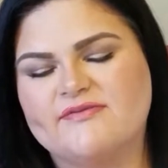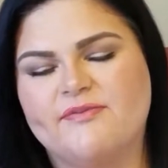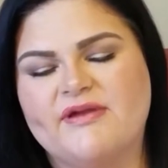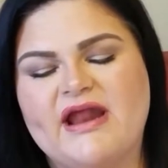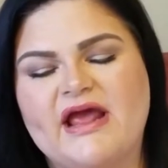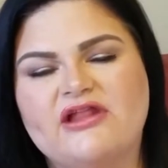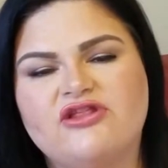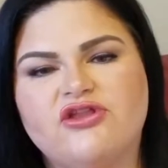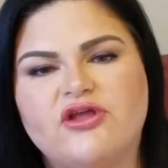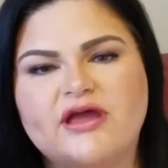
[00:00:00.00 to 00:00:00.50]
when
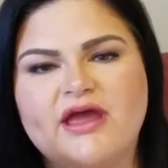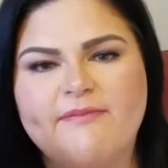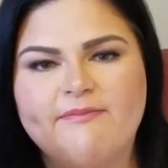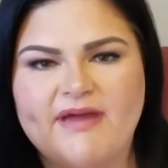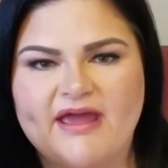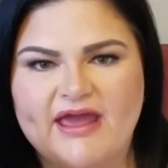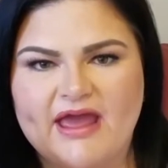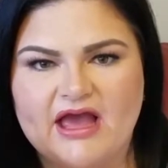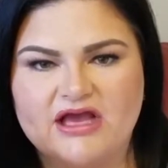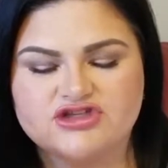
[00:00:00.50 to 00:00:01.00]
I look at my
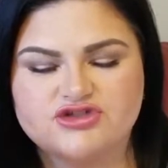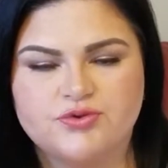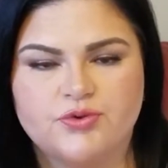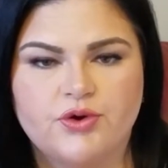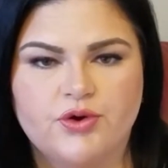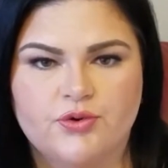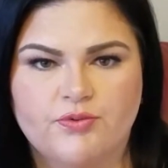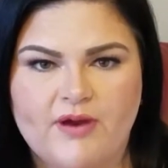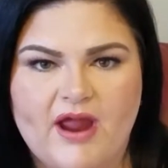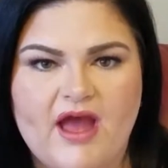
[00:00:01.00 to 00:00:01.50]

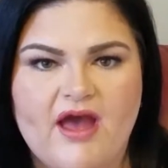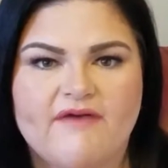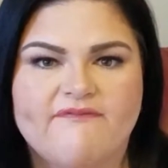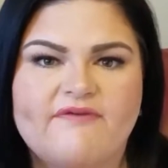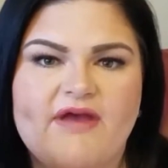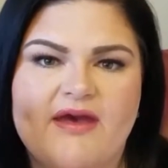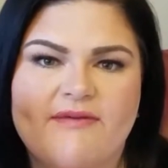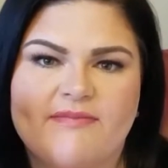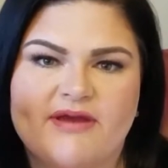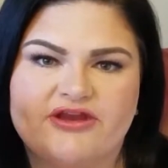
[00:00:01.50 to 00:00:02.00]
actual graph
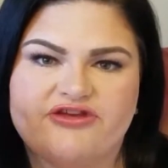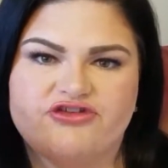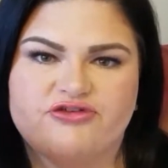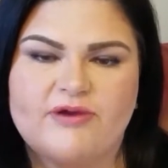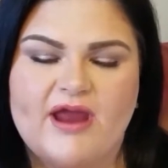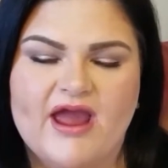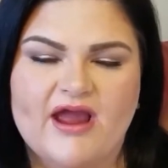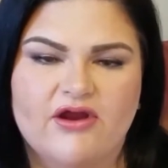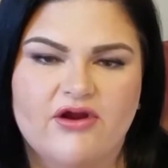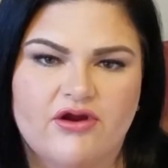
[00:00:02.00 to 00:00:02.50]
and my
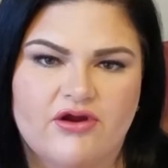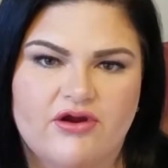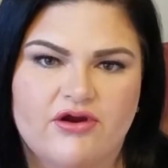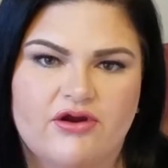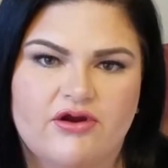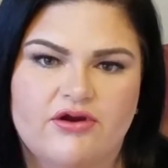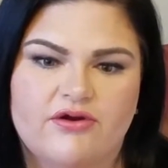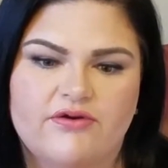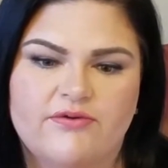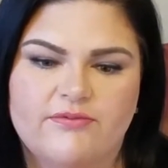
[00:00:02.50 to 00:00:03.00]

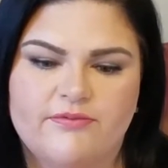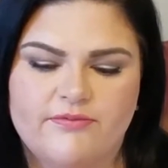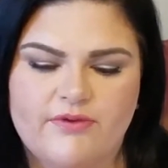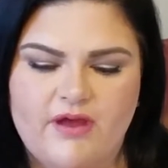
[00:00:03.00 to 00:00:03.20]
tracker,